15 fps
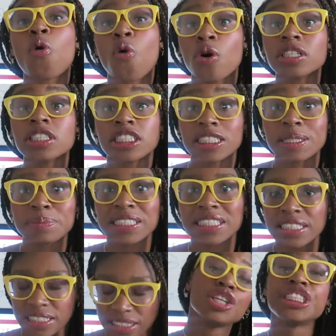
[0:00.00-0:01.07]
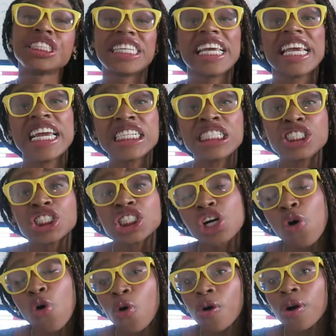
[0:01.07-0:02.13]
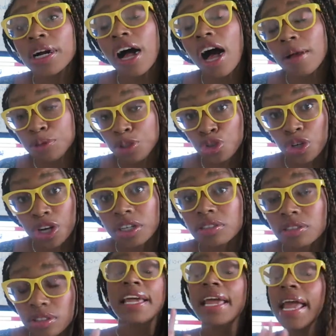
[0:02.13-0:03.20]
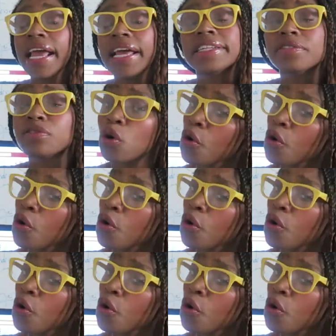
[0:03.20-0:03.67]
or substance. to hinder or obstruct. And of